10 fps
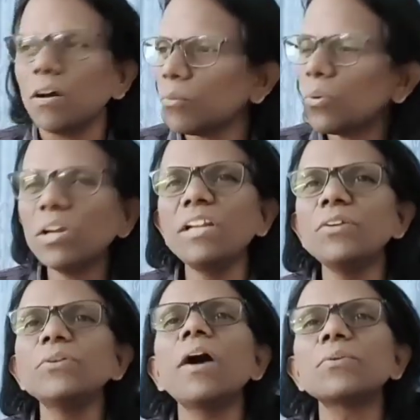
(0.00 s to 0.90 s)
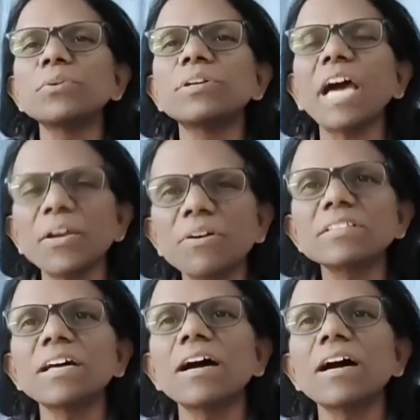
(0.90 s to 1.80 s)
Only you have to
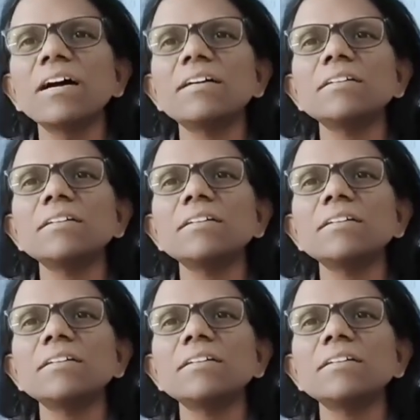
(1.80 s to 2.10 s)
divert the